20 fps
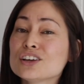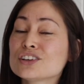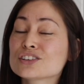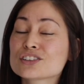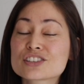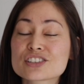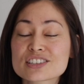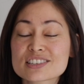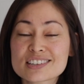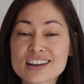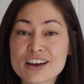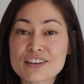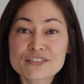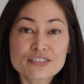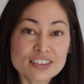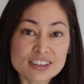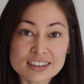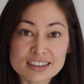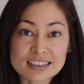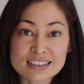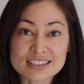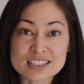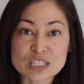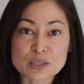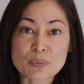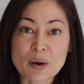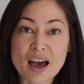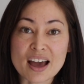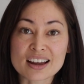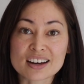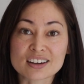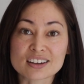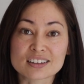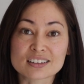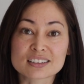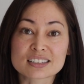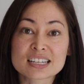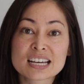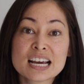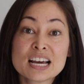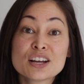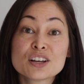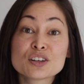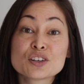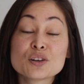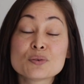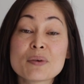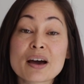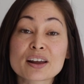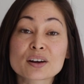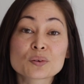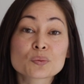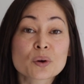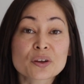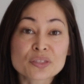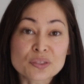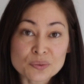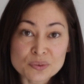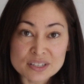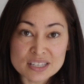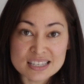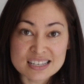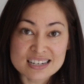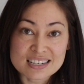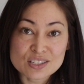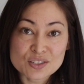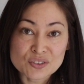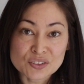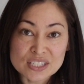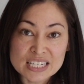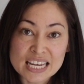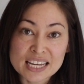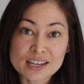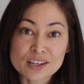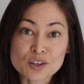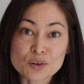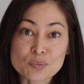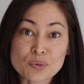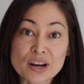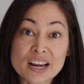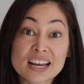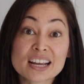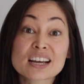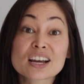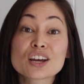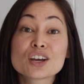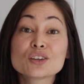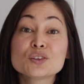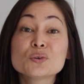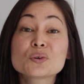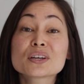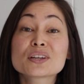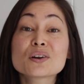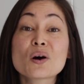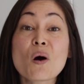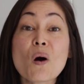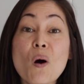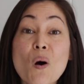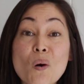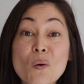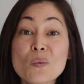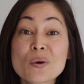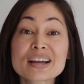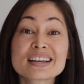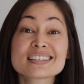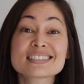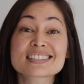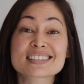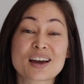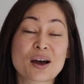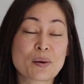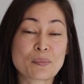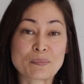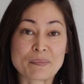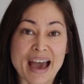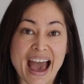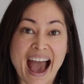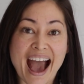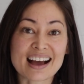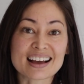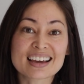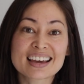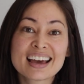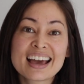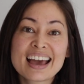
you're just not feeling inspired, no matter what the reason is for taking your break, you can always come back.